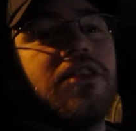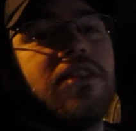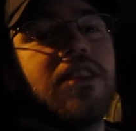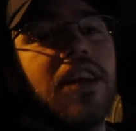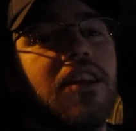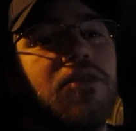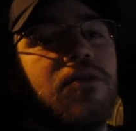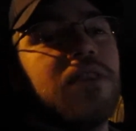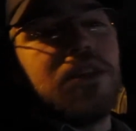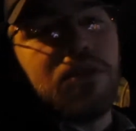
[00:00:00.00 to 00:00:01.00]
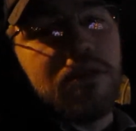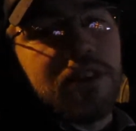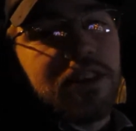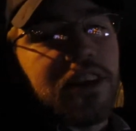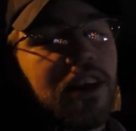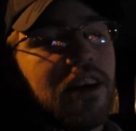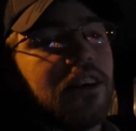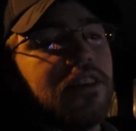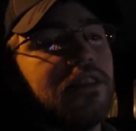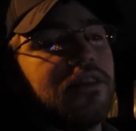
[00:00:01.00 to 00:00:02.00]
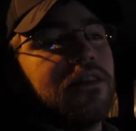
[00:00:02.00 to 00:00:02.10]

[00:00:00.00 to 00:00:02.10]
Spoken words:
to get a little video of his car